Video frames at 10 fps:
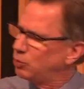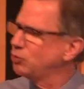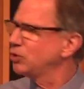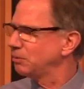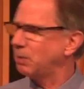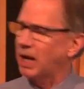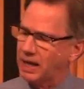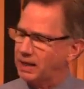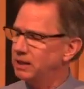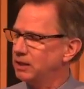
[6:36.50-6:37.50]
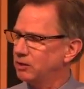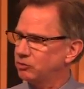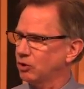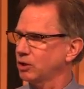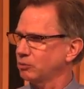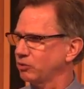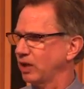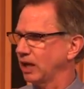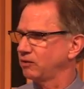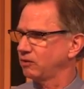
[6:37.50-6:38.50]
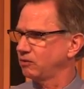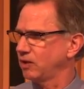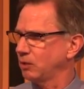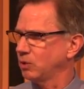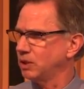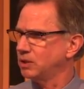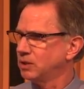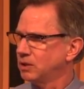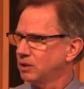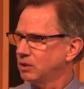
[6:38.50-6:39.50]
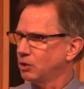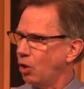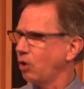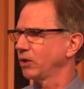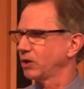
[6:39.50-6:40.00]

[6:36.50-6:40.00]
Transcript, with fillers: wounded by circumstances that would gall the